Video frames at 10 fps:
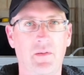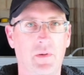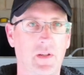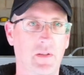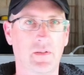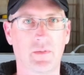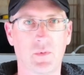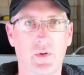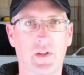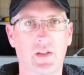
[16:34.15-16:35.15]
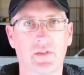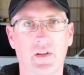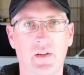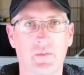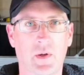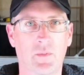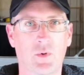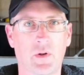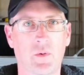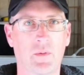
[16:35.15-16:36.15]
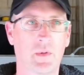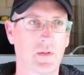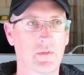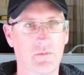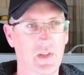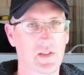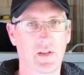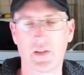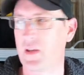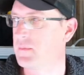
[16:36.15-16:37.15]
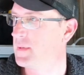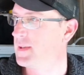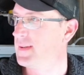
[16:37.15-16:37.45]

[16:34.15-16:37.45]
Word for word: You can do some more things, so buy more equipment, things like that.